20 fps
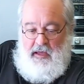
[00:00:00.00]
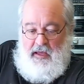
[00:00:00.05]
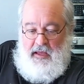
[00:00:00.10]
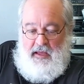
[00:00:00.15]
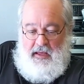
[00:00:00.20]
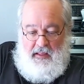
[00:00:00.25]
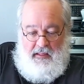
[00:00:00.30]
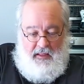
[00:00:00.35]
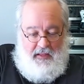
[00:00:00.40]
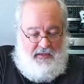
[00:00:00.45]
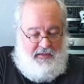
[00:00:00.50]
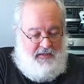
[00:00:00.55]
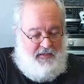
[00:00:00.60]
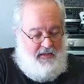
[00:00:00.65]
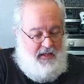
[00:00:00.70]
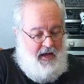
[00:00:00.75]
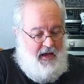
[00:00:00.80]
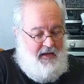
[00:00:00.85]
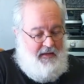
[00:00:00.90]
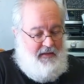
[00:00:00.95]
And let's
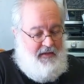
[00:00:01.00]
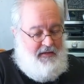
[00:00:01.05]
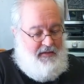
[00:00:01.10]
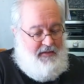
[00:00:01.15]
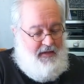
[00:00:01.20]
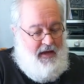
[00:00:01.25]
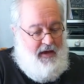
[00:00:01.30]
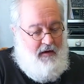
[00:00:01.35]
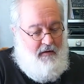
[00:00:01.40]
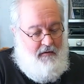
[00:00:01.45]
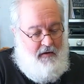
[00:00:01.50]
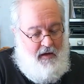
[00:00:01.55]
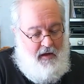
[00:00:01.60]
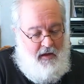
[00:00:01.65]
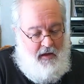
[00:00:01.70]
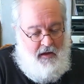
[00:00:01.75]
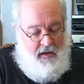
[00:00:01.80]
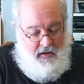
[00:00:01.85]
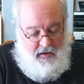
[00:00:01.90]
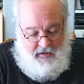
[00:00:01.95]
slide this out.
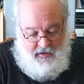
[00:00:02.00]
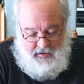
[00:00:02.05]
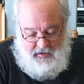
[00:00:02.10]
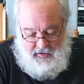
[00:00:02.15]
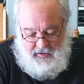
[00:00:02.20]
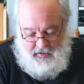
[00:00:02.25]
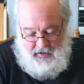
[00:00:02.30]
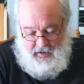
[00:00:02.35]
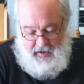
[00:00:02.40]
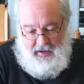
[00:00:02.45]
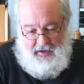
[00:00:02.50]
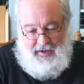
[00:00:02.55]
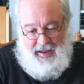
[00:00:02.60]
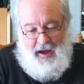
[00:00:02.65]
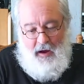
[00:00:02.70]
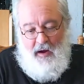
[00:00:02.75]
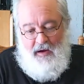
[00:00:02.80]
And now